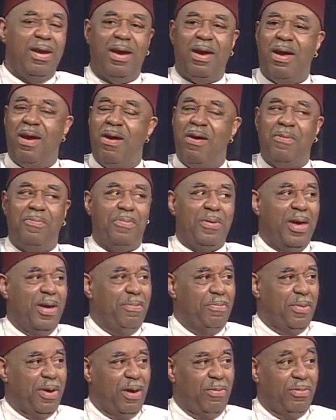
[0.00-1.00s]
Aaron
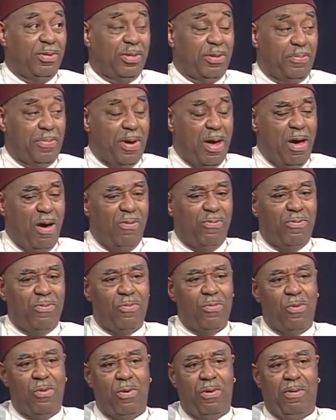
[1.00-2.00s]
Payne Bey was a powerful
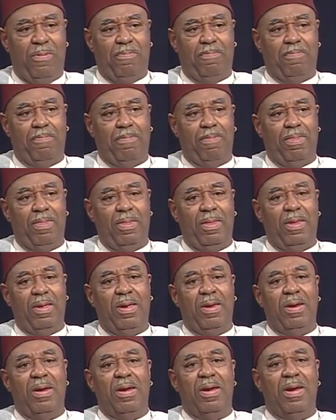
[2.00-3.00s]
Moor,
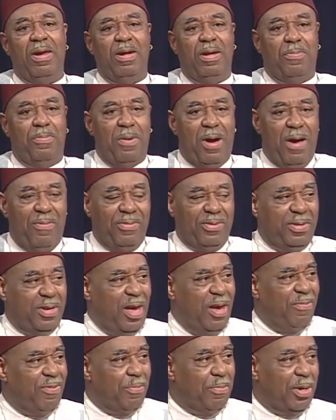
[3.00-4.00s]
and the prophet
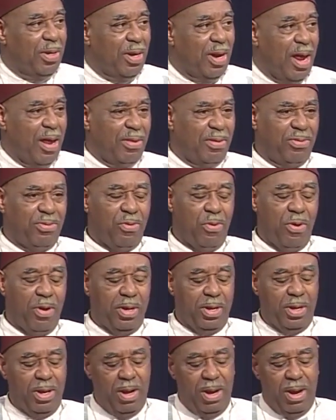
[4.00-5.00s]
gave him a lot of authority.